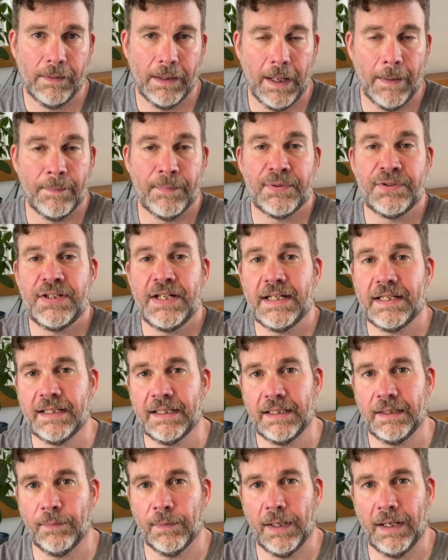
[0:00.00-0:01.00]
and
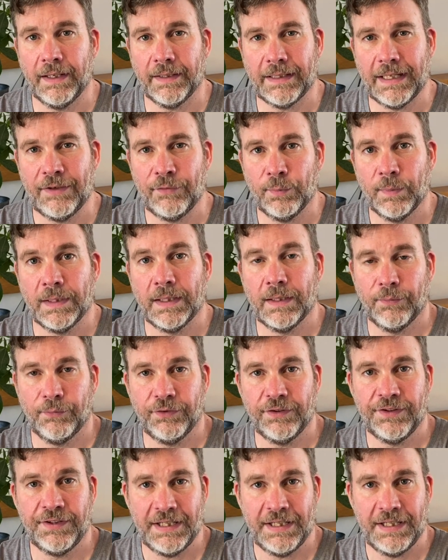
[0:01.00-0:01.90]
particularly, I guess, when I was a